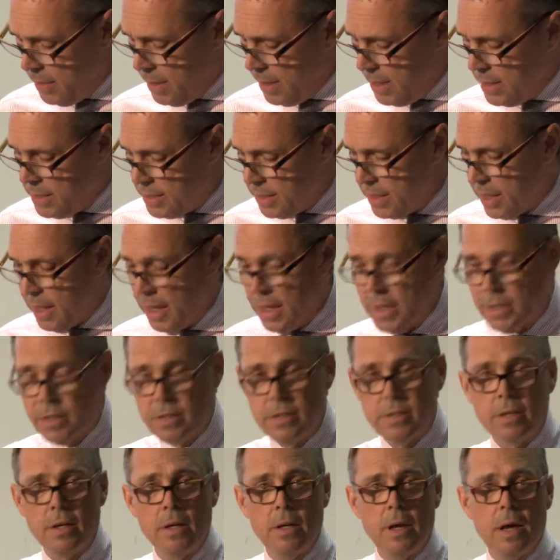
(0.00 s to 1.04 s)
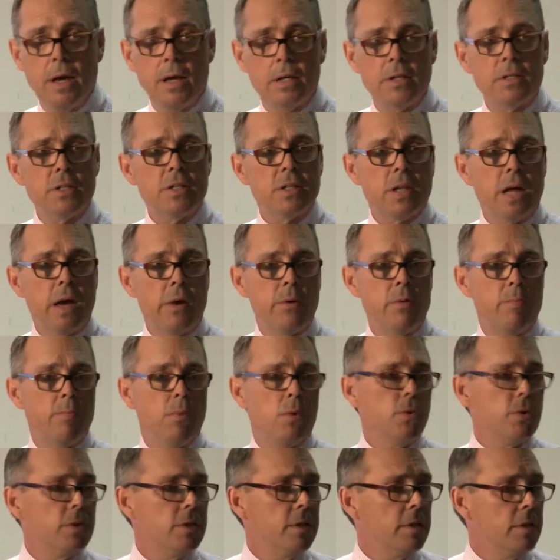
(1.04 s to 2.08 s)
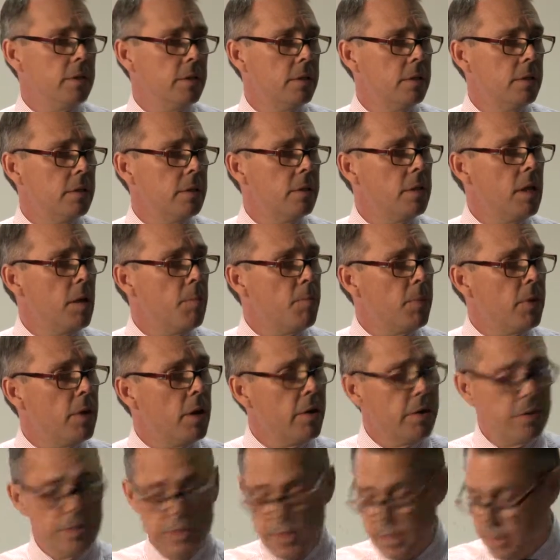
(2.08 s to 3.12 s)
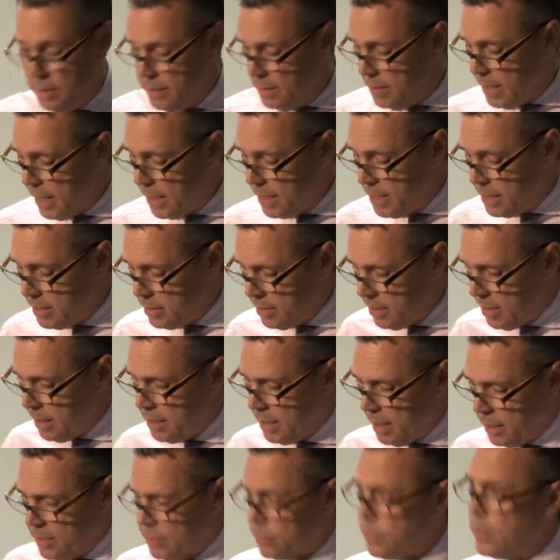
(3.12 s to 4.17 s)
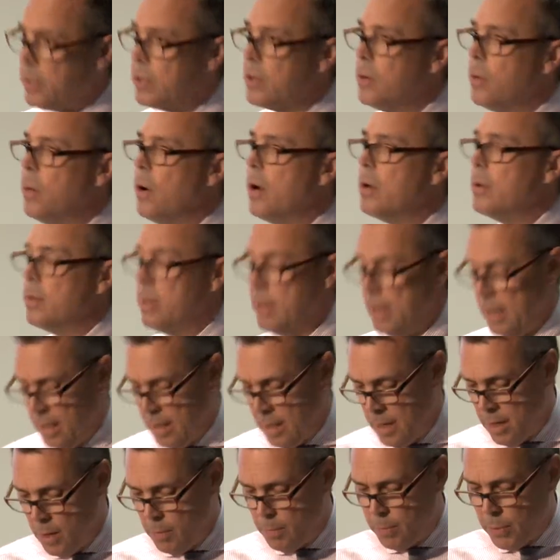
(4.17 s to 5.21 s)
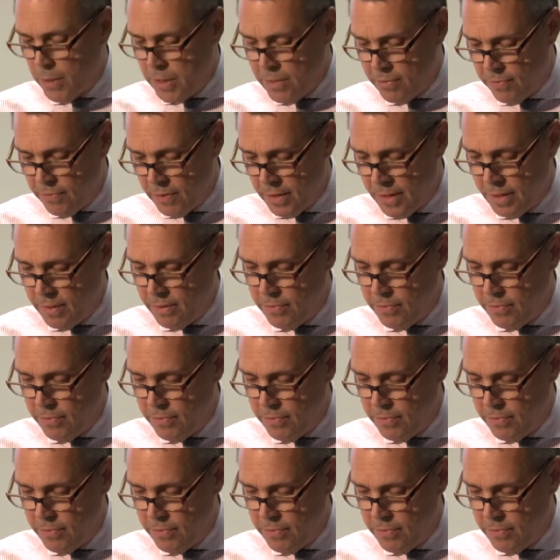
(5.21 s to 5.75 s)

indicates just how important a priority that is. And I just want to quote briefly